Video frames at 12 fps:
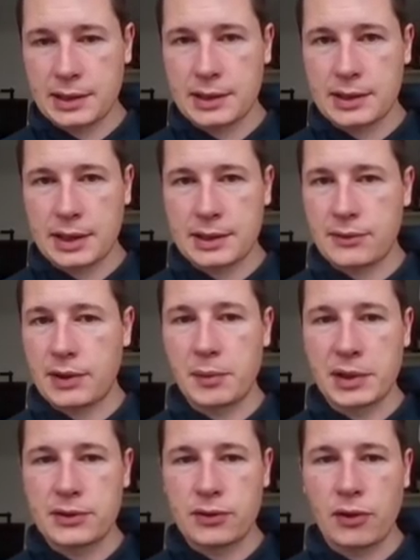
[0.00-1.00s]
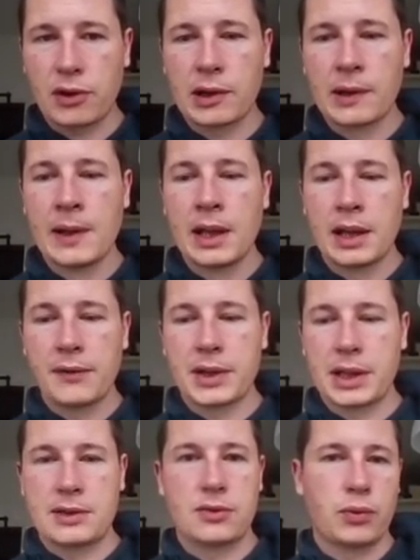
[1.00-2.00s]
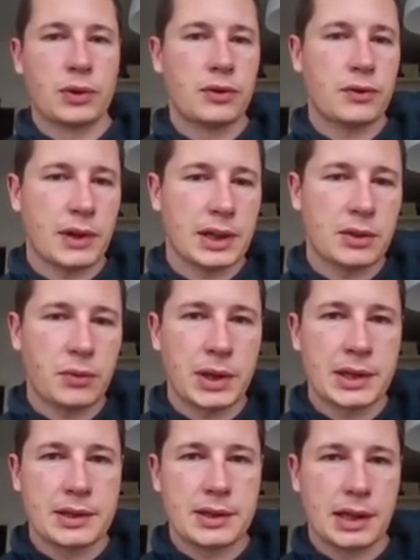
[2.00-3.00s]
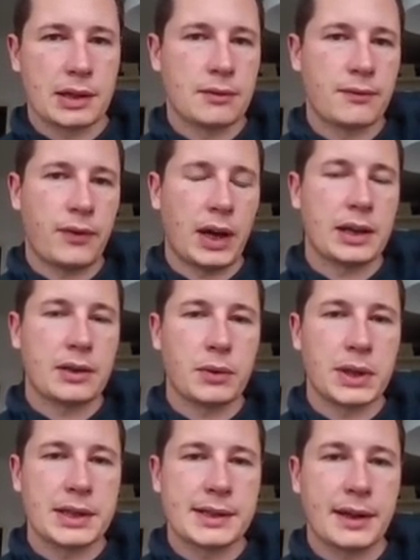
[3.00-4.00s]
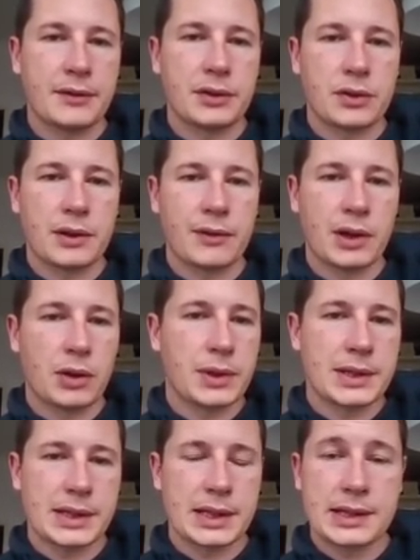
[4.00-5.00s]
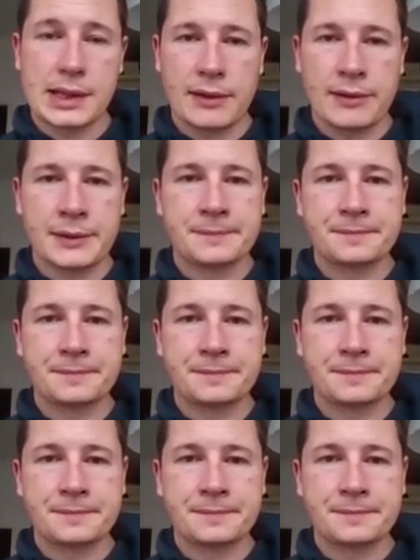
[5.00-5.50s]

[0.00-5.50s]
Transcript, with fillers: is extremely strong if he doesn't want to trade queens then fine queen e7 or even queen c7